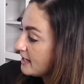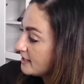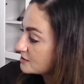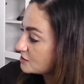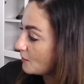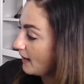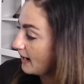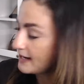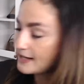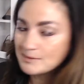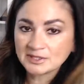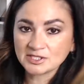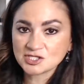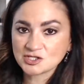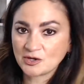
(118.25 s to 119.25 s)
So I am
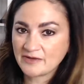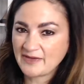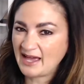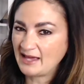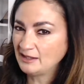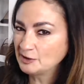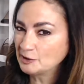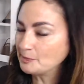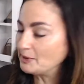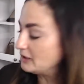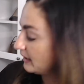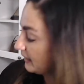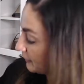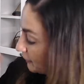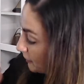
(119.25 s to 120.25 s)
going to show you that a little bit
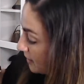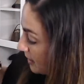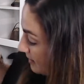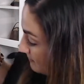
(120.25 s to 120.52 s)
later.